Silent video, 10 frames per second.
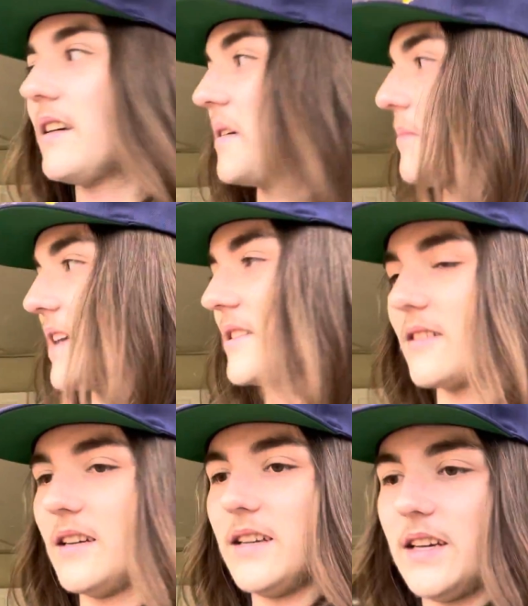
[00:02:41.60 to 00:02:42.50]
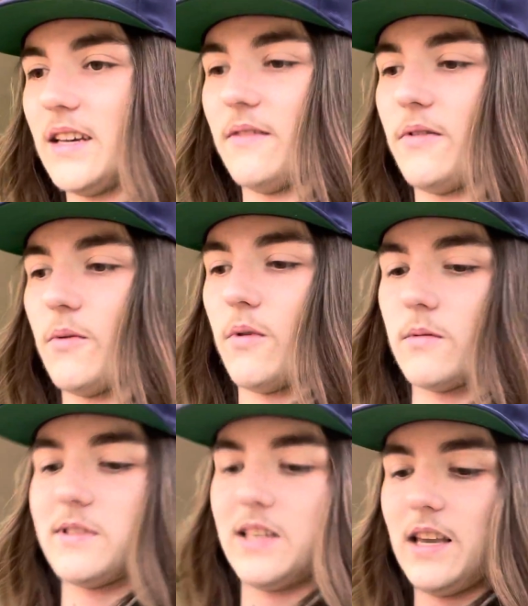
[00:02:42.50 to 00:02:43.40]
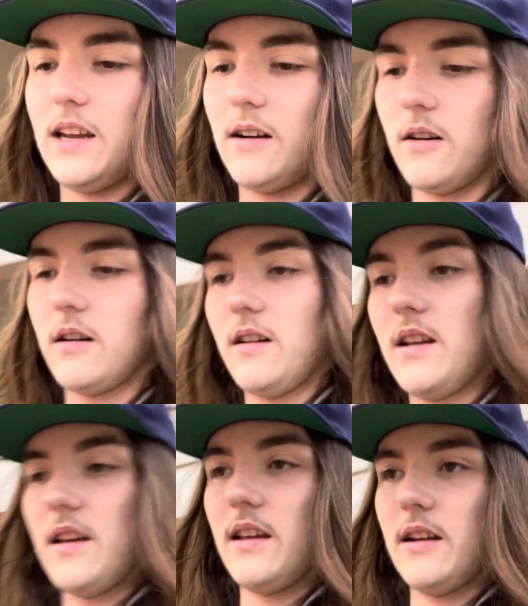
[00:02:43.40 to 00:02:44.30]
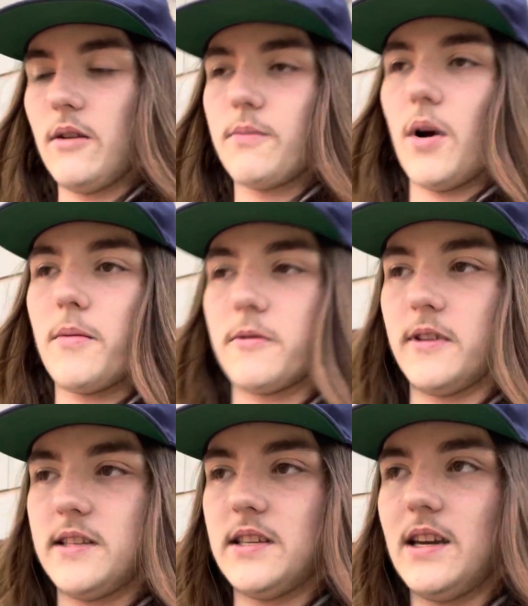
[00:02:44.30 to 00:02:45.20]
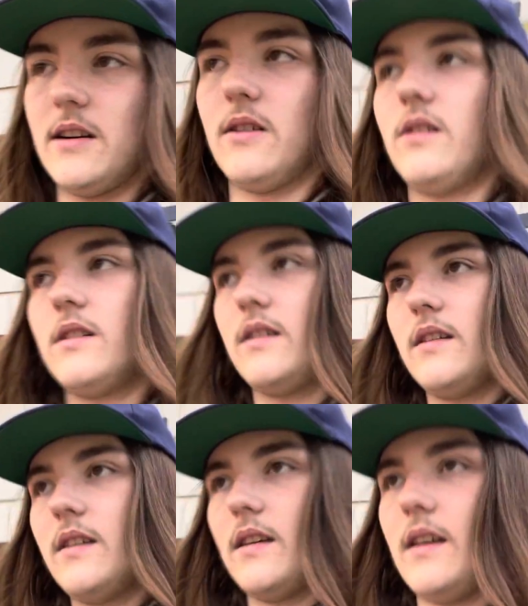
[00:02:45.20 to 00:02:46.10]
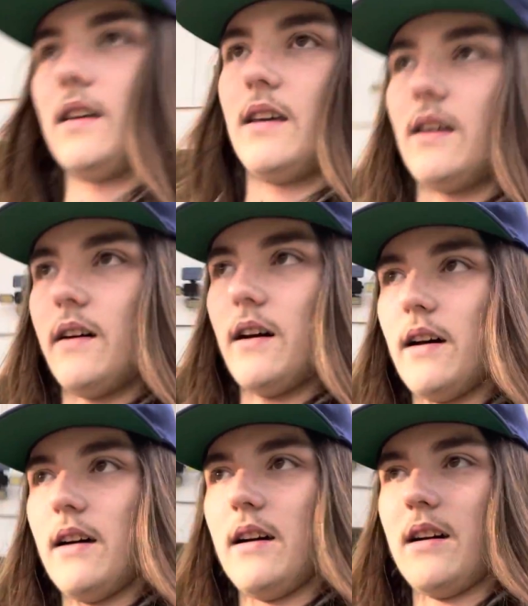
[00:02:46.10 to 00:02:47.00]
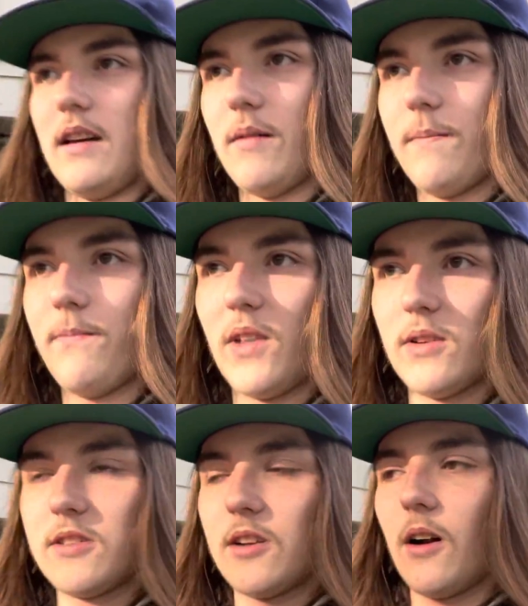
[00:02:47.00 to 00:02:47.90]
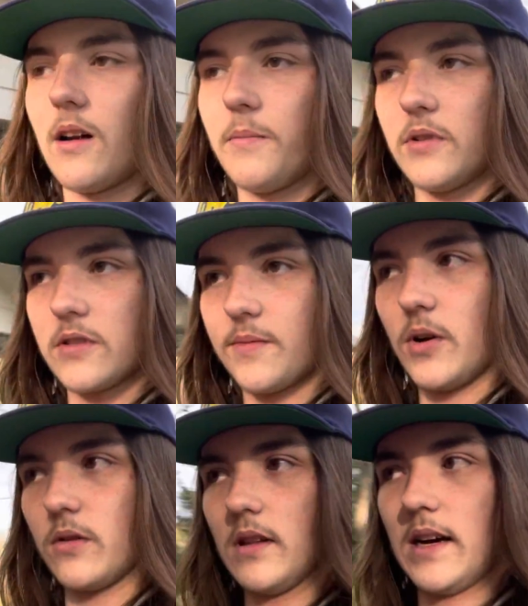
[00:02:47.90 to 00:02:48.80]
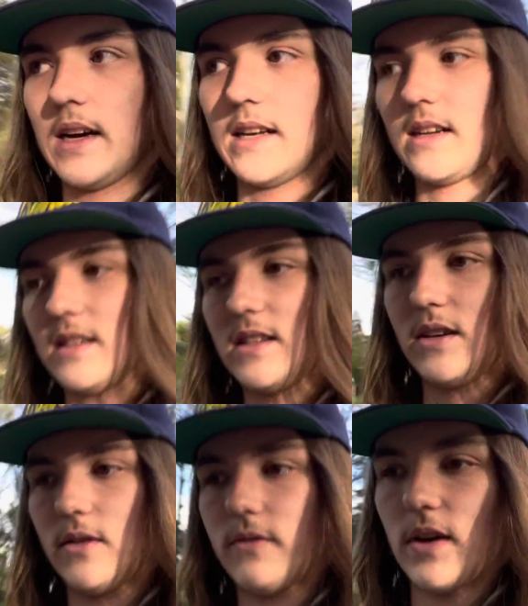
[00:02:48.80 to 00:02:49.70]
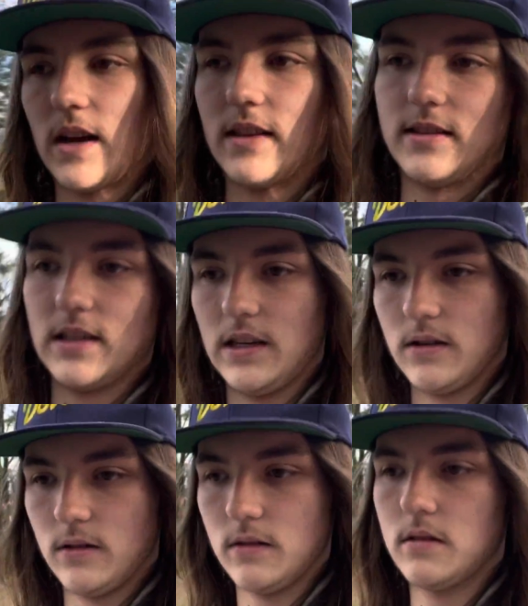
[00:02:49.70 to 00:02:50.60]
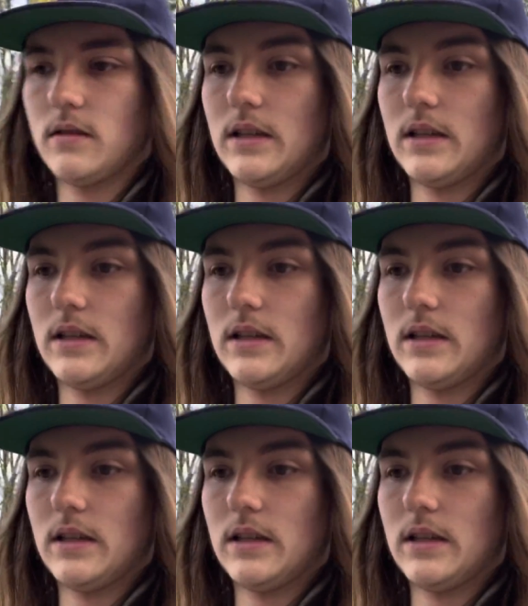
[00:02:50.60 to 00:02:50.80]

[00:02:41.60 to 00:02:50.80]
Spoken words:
basically, if it won't seat or properly seal, on startup it'll smoke a lot until it finally seals